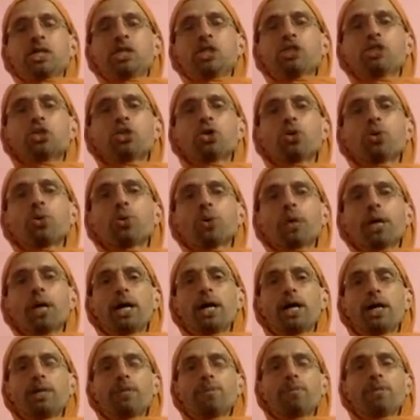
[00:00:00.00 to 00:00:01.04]
So
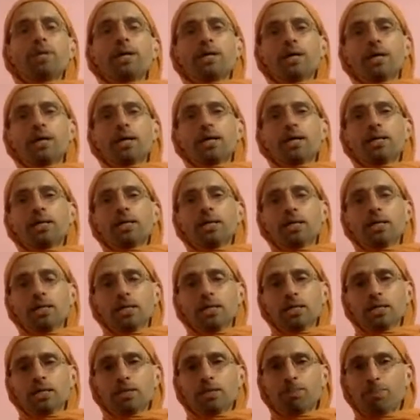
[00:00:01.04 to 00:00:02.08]

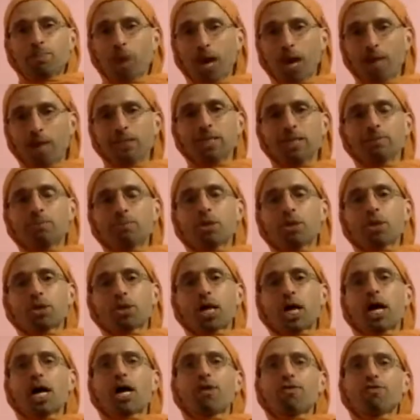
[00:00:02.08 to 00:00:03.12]
the part about
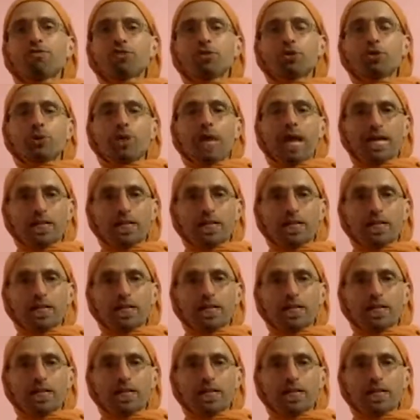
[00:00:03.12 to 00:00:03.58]
how you